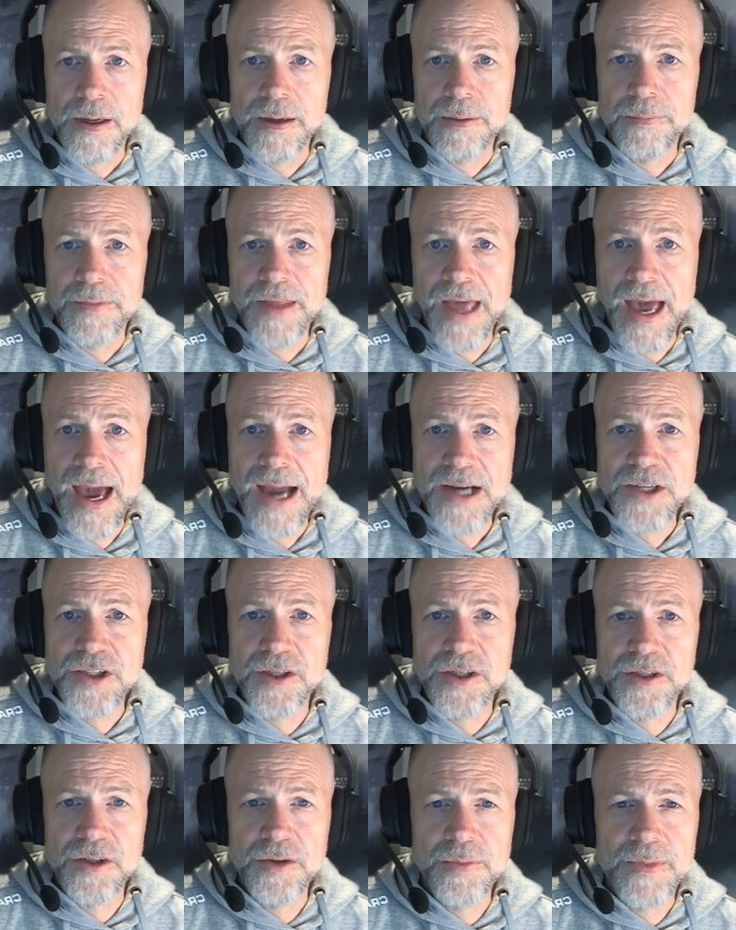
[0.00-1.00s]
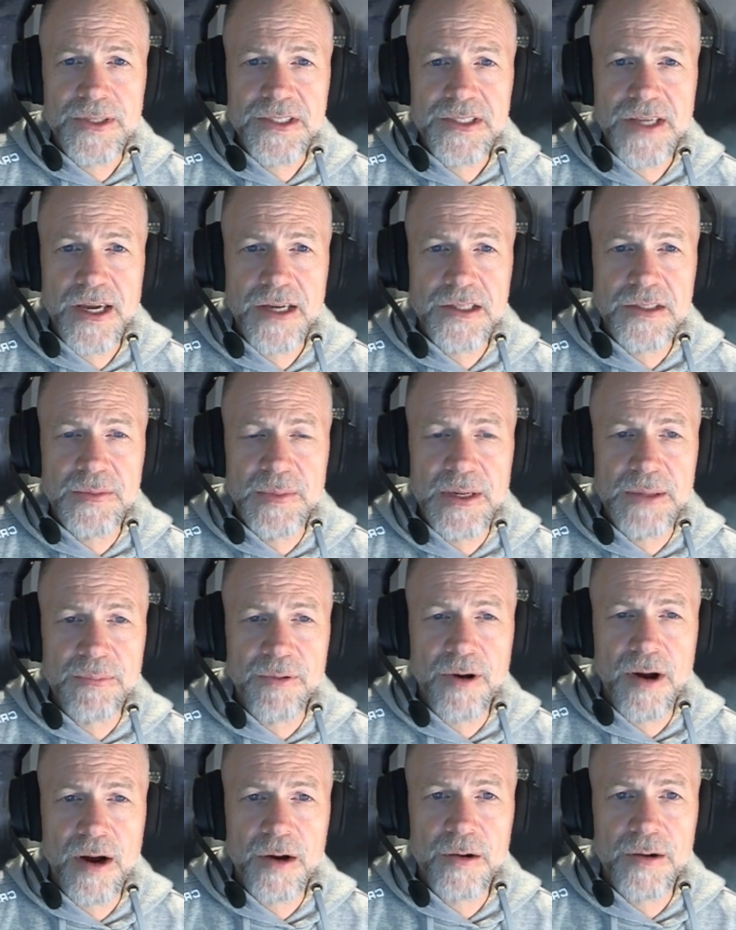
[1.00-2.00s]
The action you must take to make
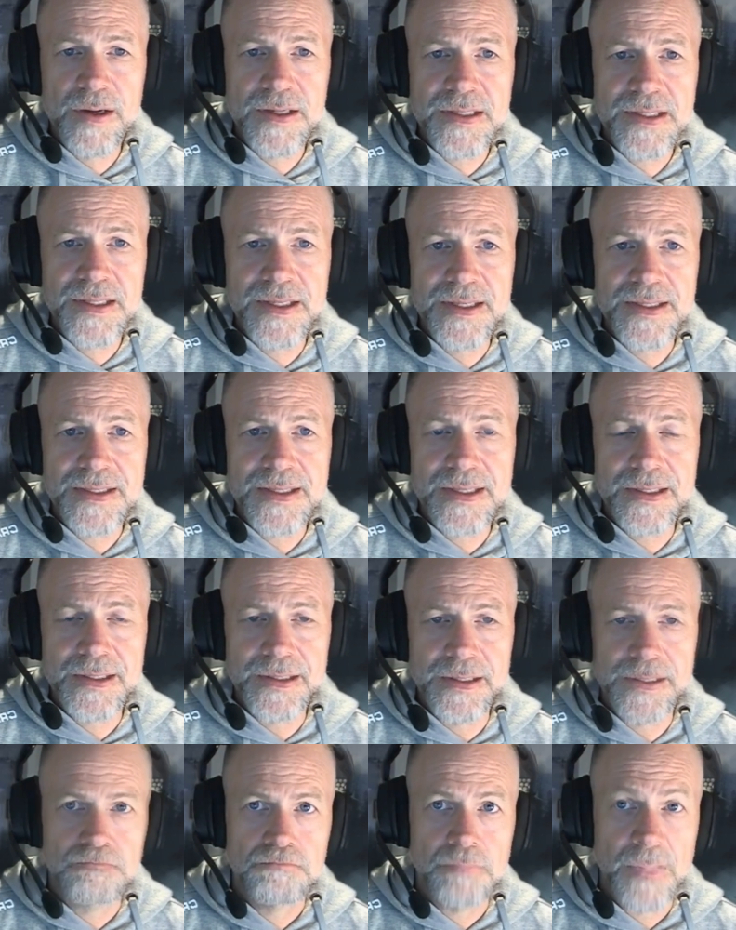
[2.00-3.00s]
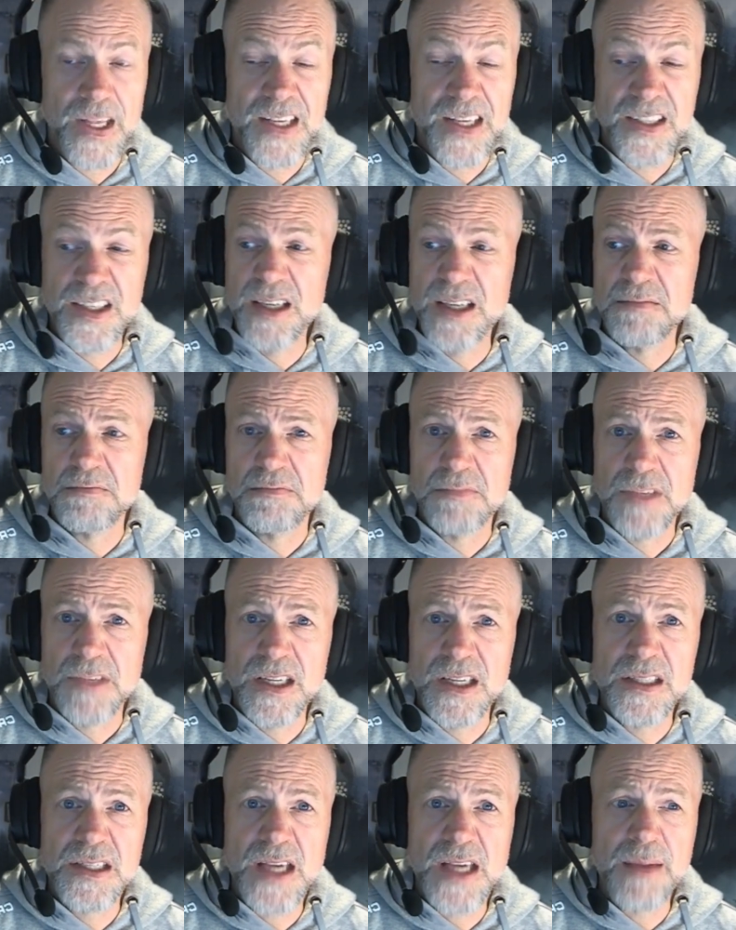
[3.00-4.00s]
progress is clear. Is it?
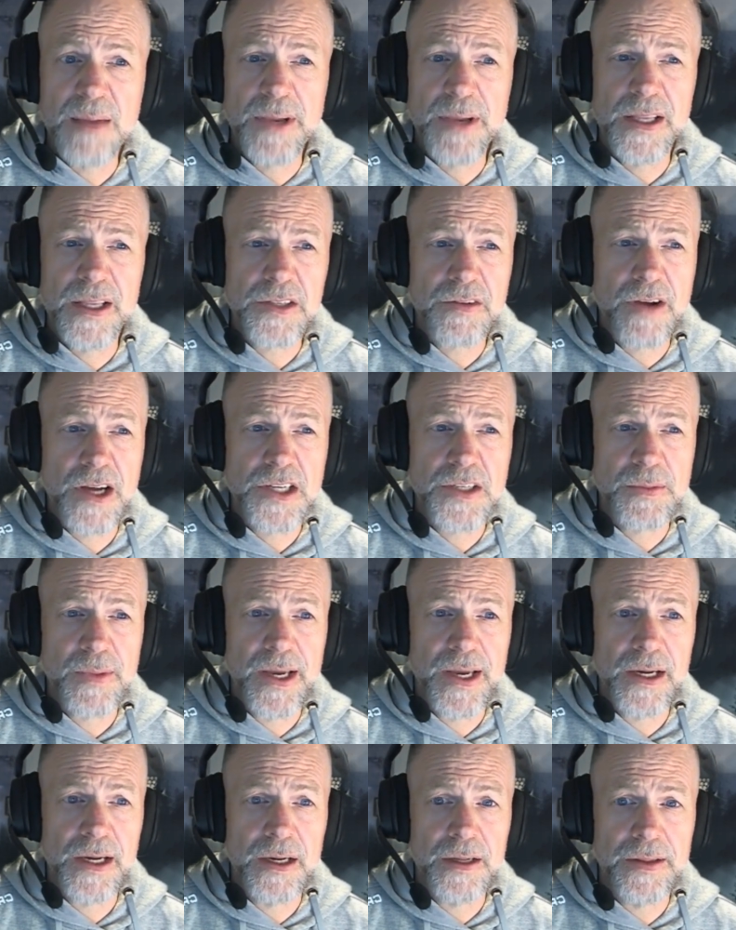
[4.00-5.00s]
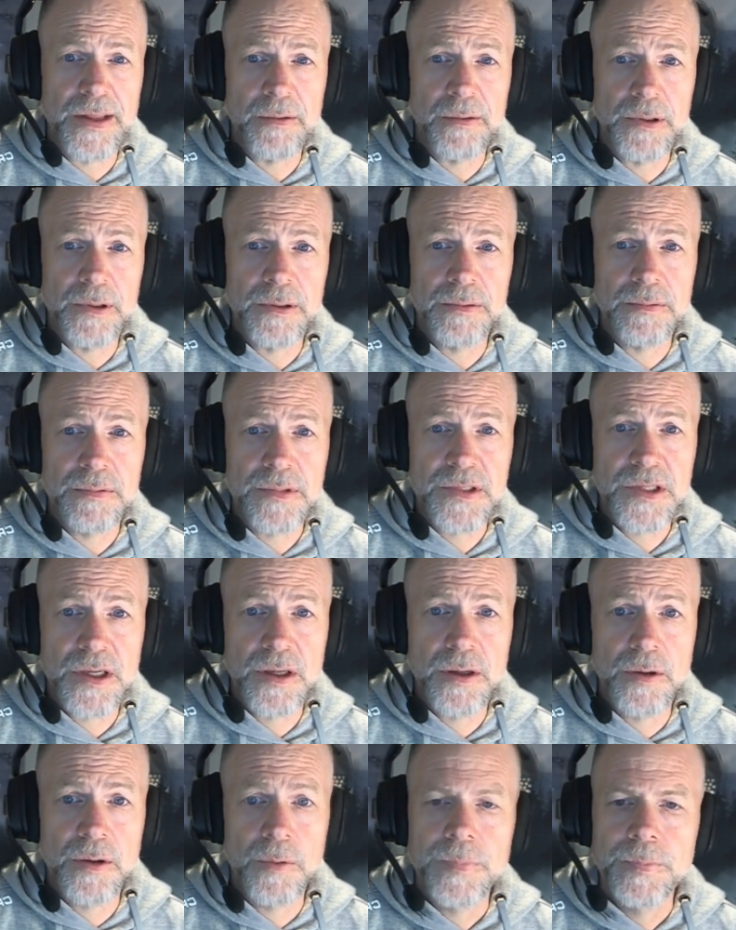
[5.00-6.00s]
Because I'm kind of scratching my head on that one.
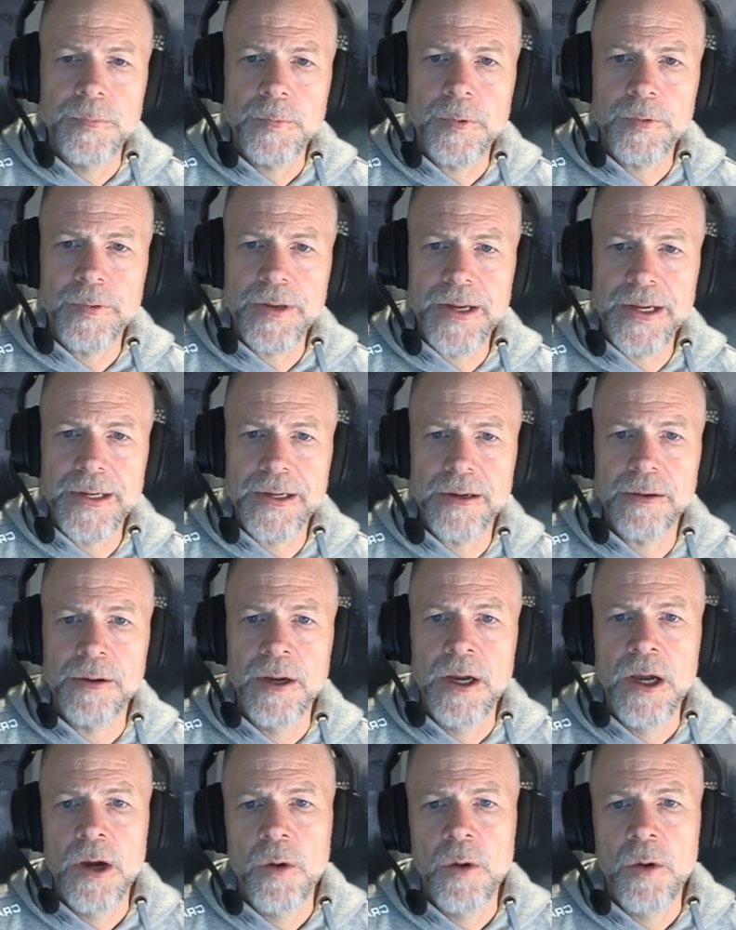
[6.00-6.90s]
So what do we got here?